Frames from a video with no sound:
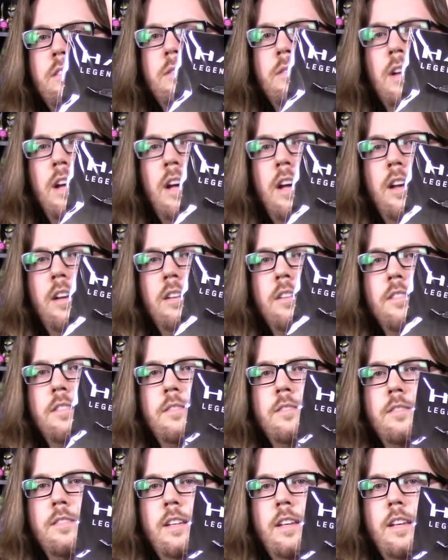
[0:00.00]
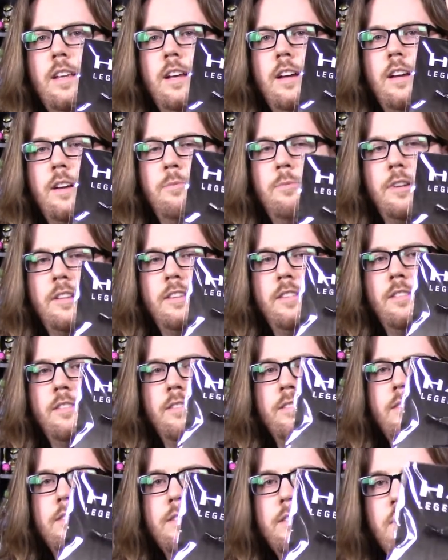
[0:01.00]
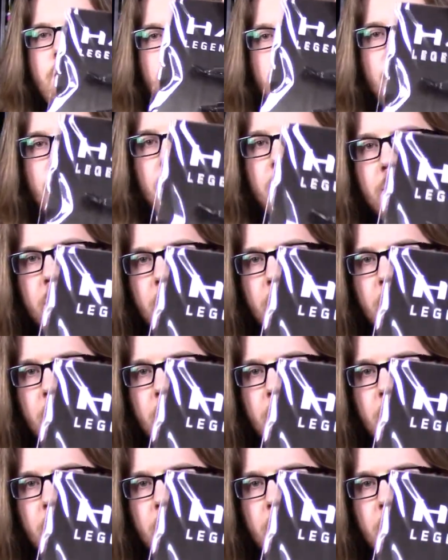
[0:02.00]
Uh, what is this called? The